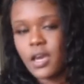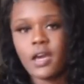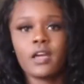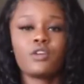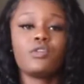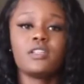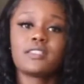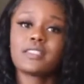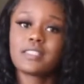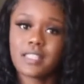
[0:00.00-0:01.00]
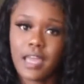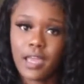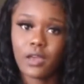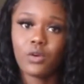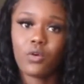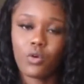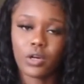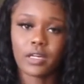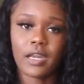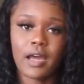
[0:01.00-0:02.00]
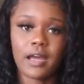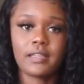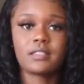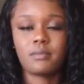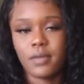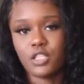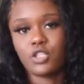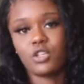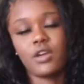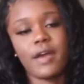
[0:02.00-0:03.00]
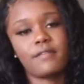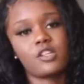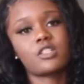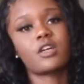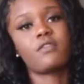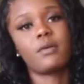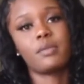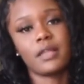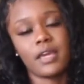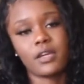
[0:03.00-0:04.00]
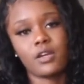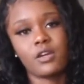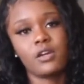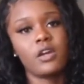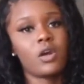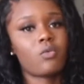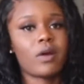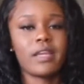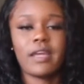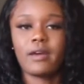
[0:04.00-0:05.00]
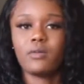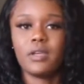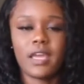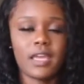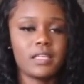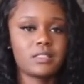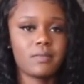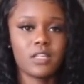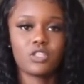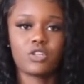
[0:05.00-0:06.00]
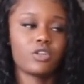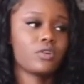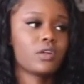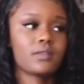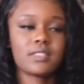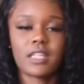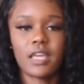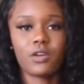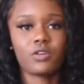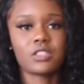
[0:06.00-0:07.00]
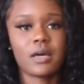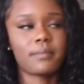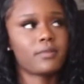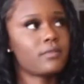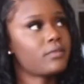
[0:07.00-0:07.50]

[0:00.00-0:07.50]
You need to stay organized. Make sure you have yourself a planner, write down dates, make sure you're staying on top of.